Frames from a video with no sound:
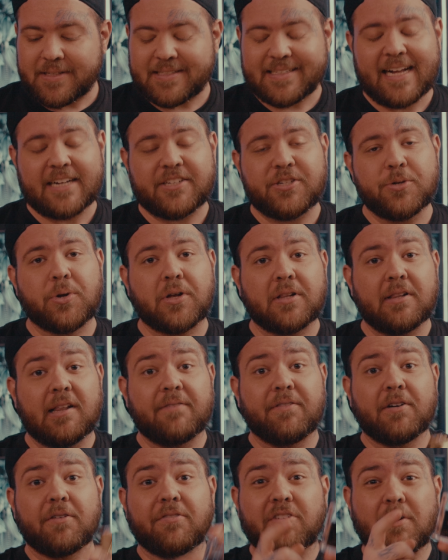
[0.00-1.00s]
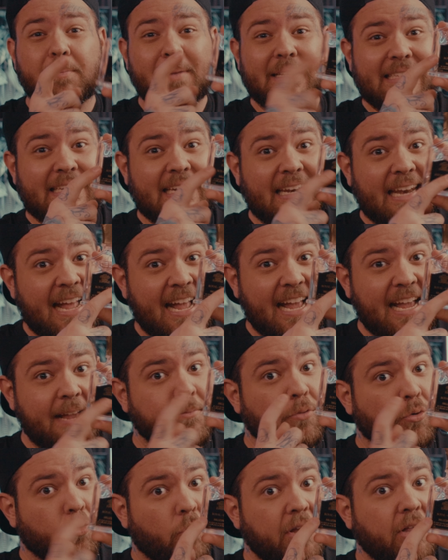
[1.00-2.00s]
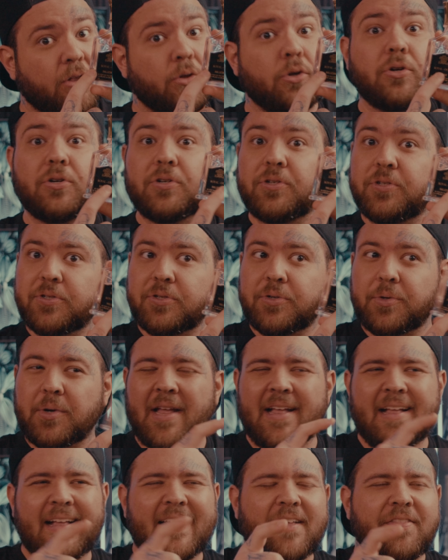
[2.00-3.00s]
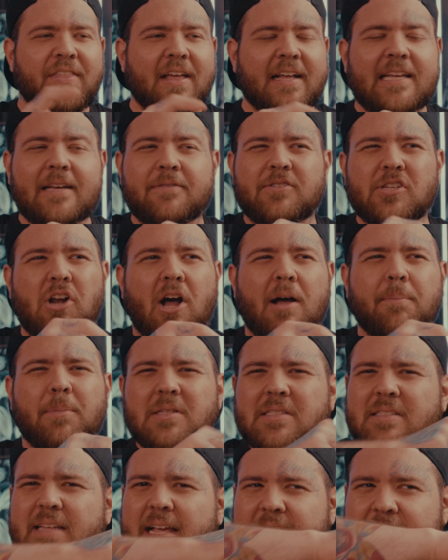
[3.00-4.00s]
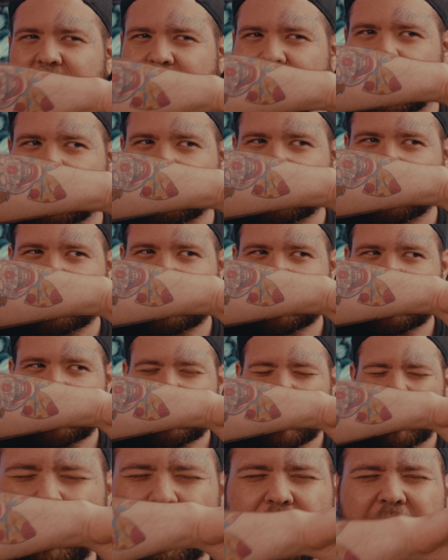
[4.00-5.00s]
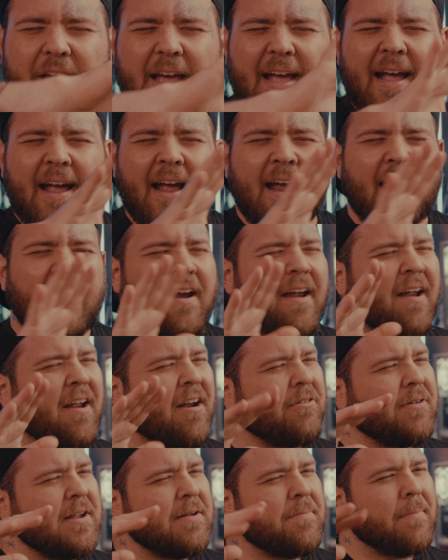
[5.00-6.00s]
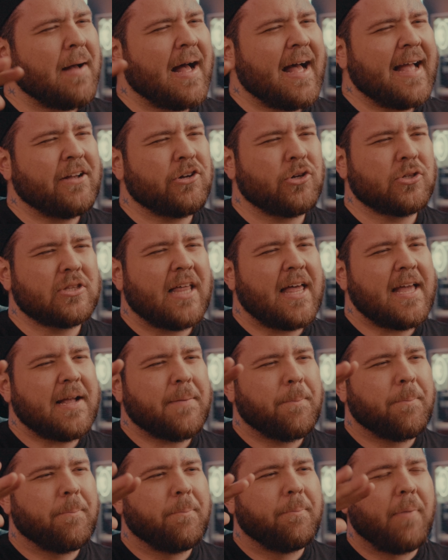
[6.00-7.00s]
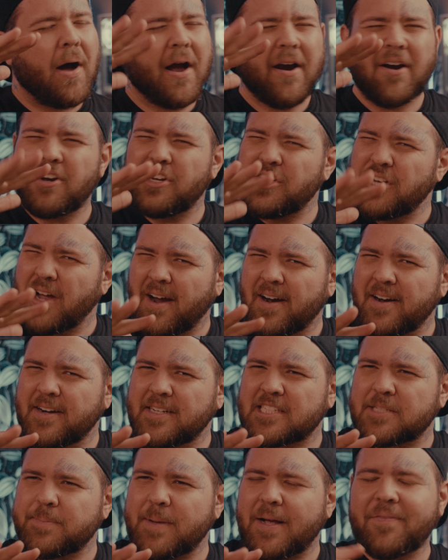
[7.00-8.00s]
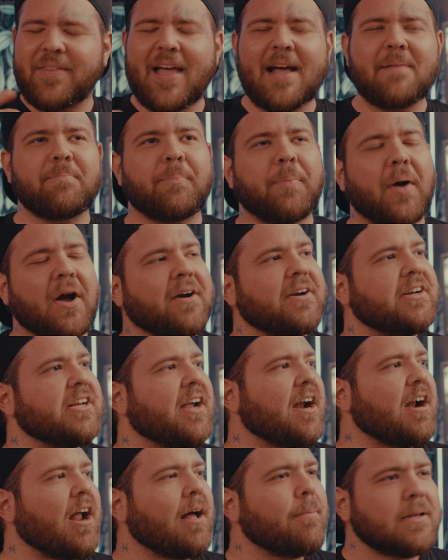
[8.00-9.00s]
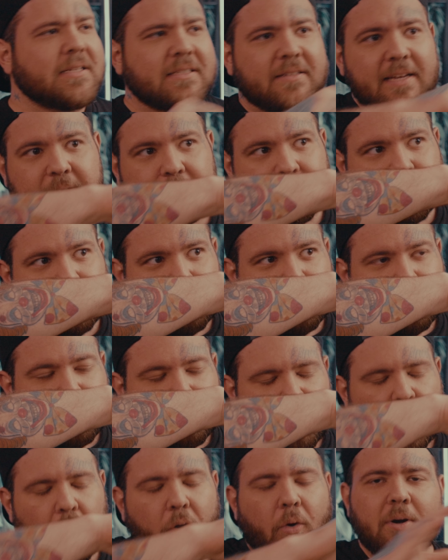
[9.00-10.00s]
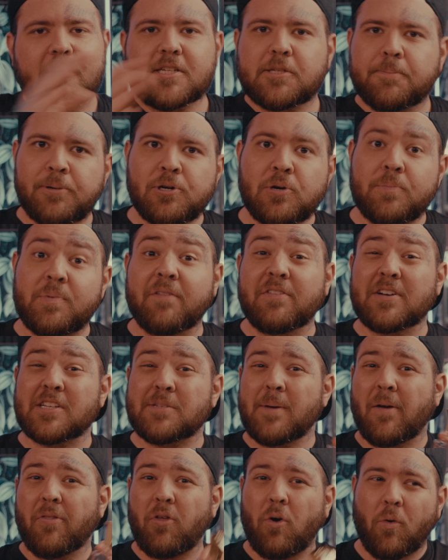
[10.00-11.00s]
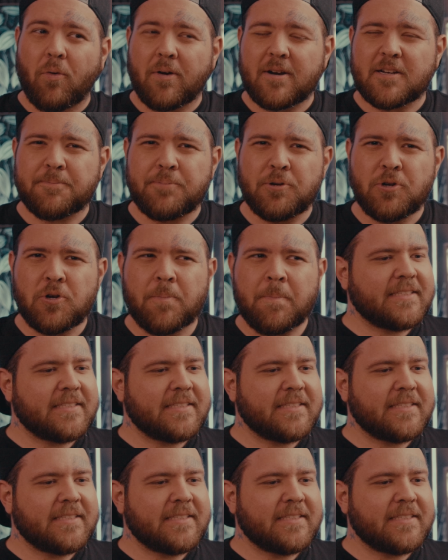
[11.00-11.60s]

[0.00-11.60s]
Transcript: It's not too clever from its name, Royal Oud, that gives it almost like a very mild, like barnyard smell. Not barnyard, almost like horse poop. You ever smelled horse poop?